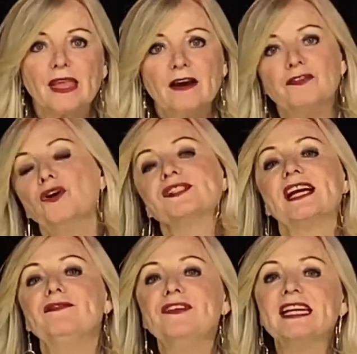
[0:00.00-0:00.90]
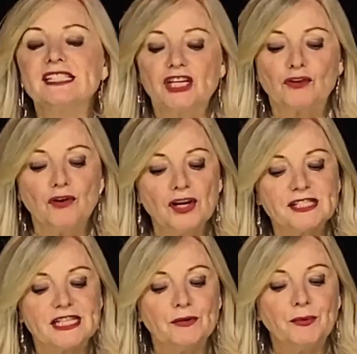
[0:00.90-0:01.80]
Of course, our fingers are
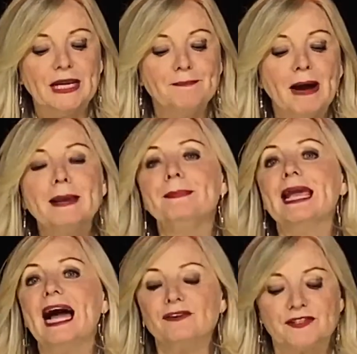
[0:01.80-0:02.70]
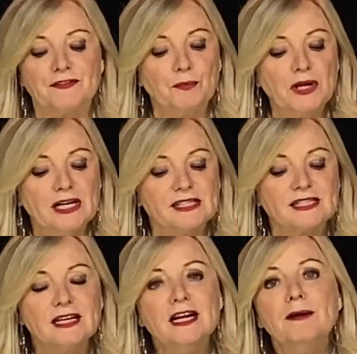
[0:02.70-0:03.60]
crossed that we might be out of the
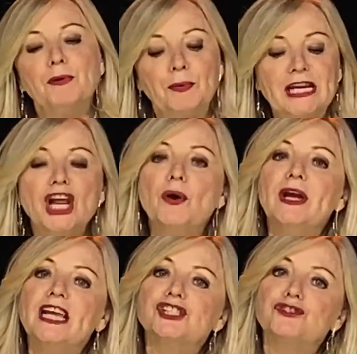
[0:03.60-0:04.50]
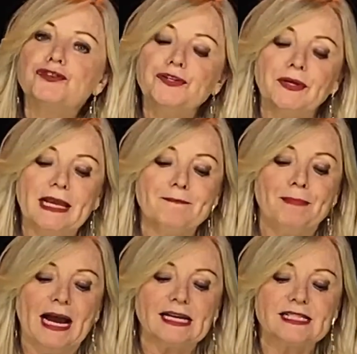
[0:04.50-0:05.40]
worst, but we know its true
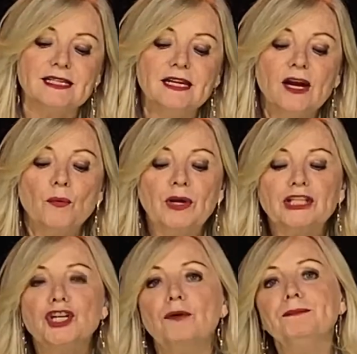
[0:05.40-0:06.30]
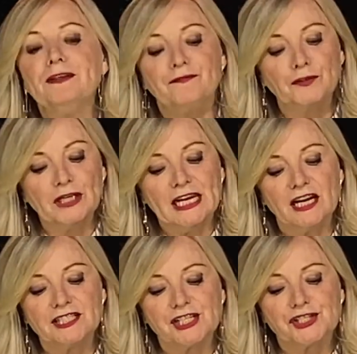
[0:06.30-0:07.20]
impact will not be fully
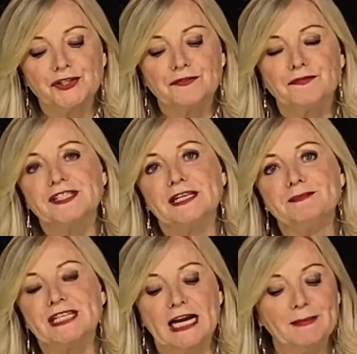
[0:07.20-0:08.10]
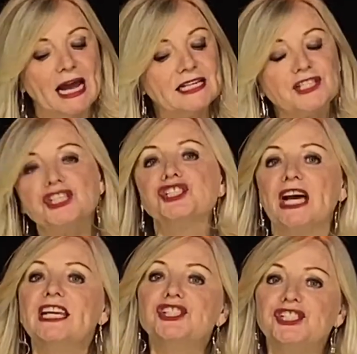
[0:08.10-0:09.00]
understood for some time, and the
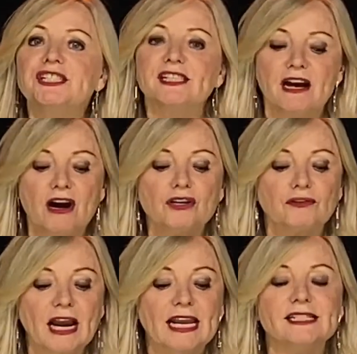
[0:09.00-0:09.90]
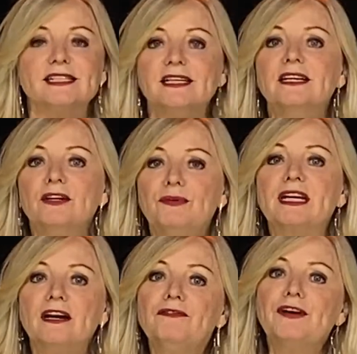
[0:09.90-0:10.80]
challenges are great.
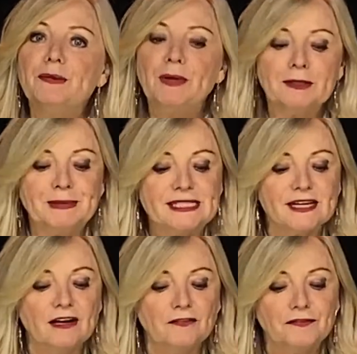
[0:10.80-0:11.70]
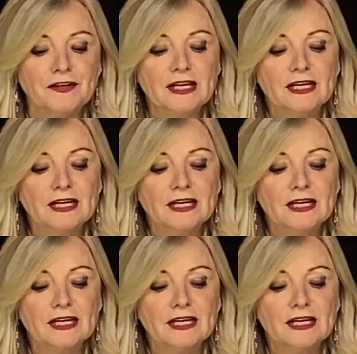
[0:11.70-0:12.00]
Recovery will be tough.